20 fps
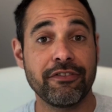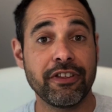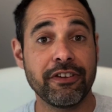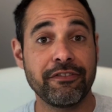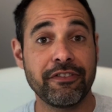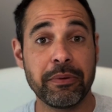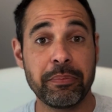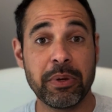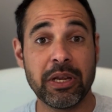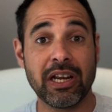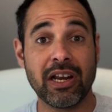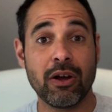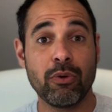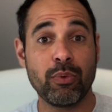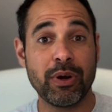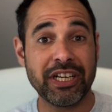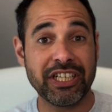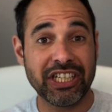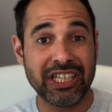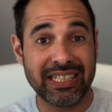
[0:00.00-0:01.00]
the fibula
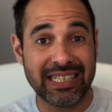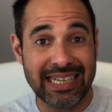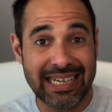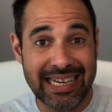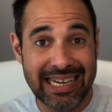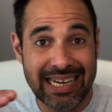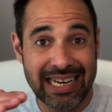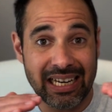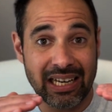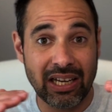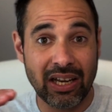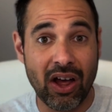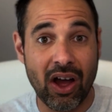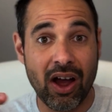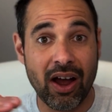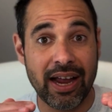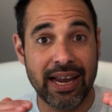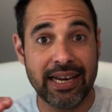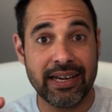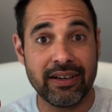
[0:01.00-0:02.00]
which is in
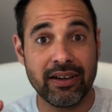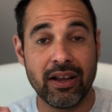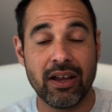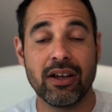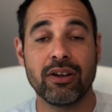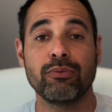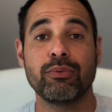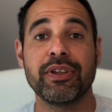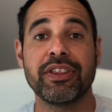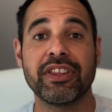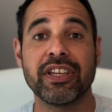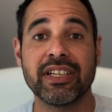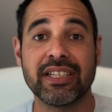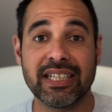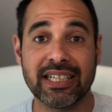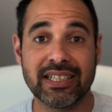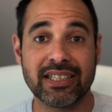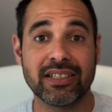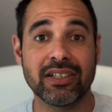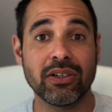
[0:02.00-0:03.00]
line with the
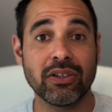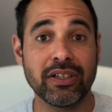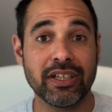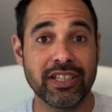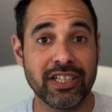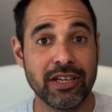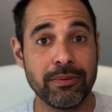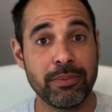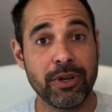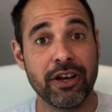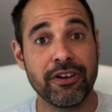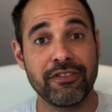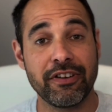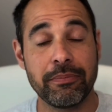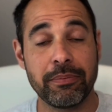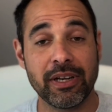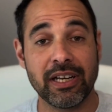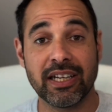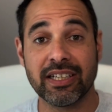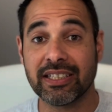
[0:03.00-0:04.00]
distal
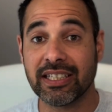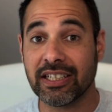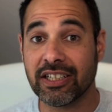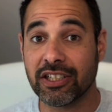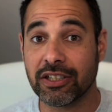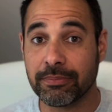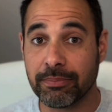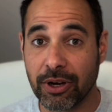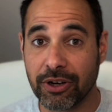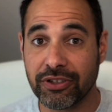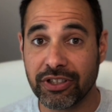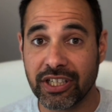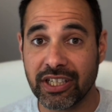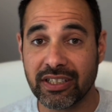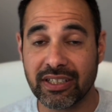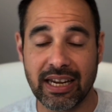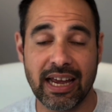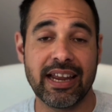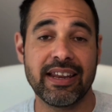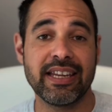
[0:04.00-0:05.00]
tibiofibular
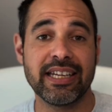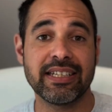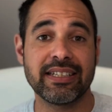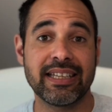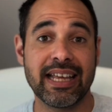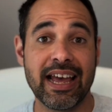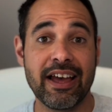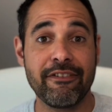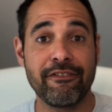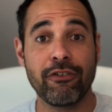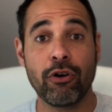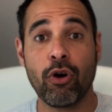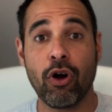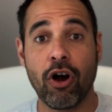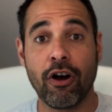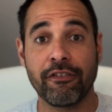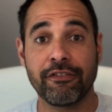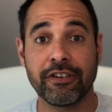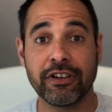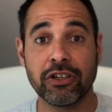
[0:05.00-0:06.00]
syndesmosis and is therefore
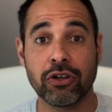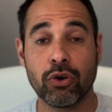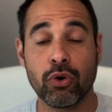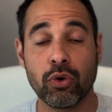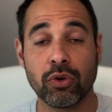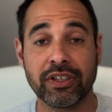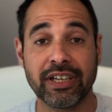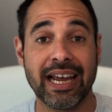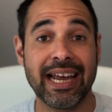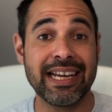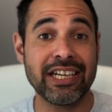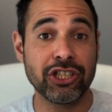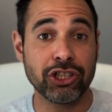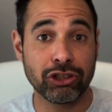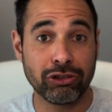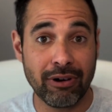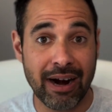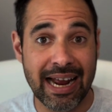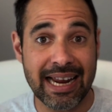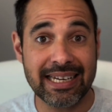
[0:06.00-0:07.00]
often called a
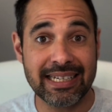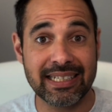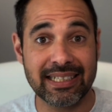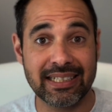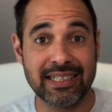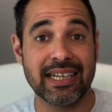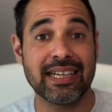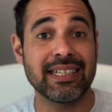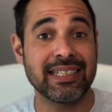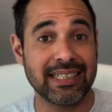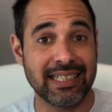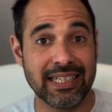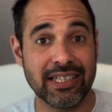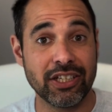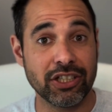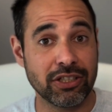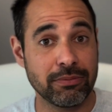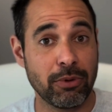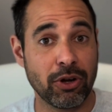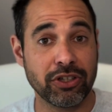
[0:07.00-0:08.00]

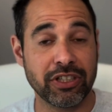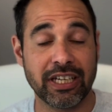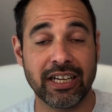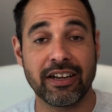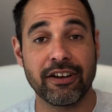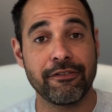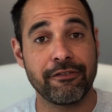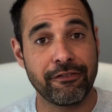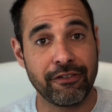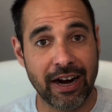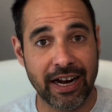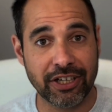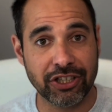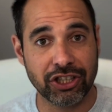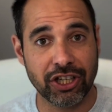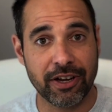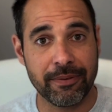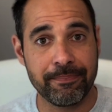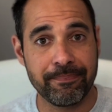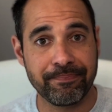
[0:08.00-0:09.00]
transsyndesmotic
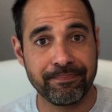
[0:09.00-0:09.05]
fracture.